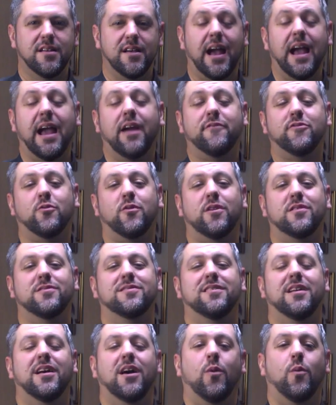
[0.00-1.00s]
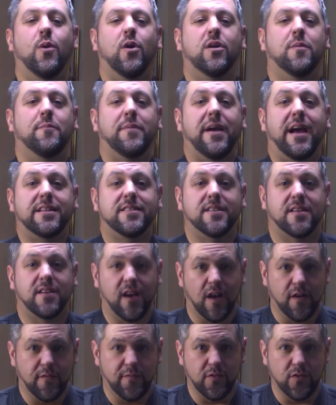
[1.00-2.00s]
Hi everyone, welcome back to
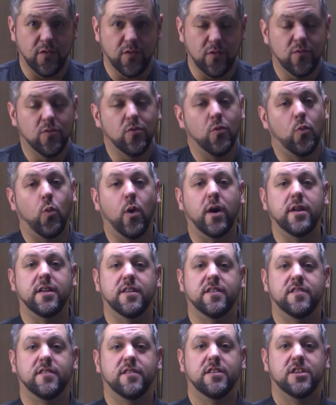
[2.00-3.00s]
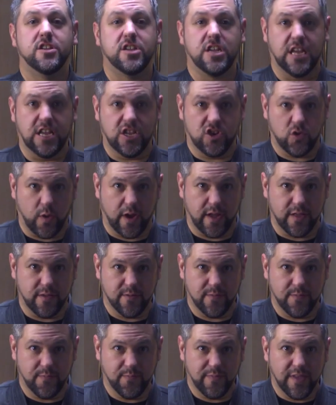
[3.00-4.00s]
Kung Fu, What is Xingyi Chuan?
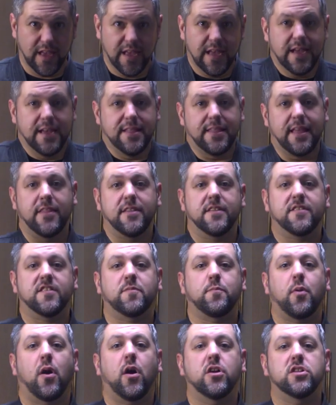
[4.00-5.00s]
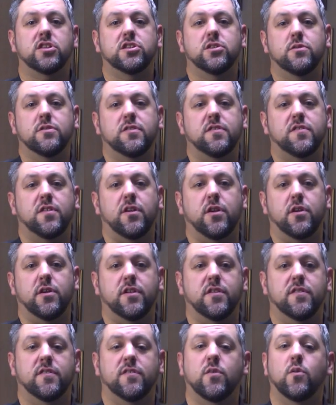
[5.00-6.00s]
Now this is part two of the
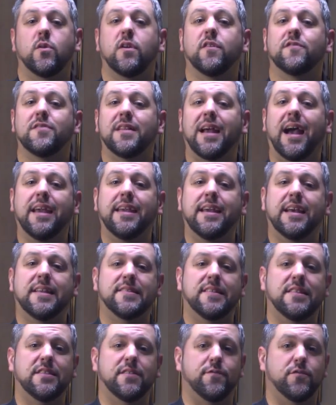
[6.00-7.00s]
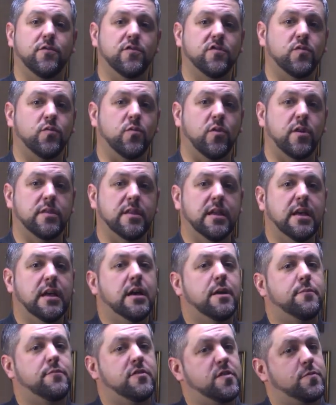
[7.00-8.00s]
series, so if you have not yet seen the first one.
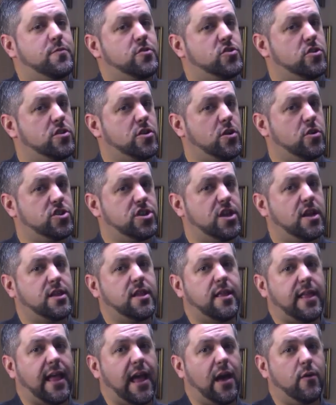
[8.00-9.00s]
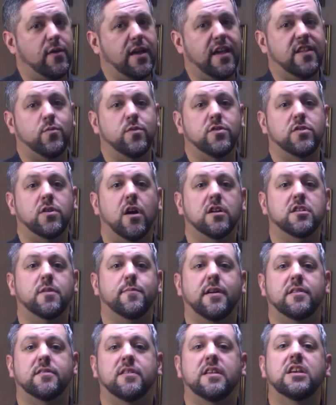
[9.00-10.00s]
Please be sure to go check that out as we talked
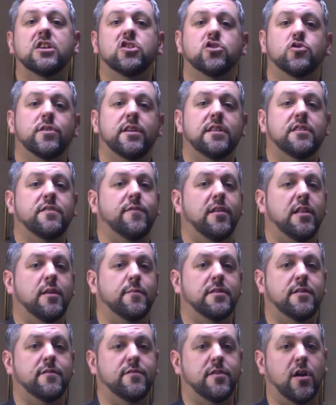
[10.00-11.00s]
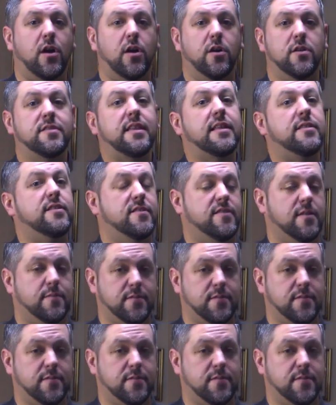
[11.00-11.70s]
about the history and development of the art that leads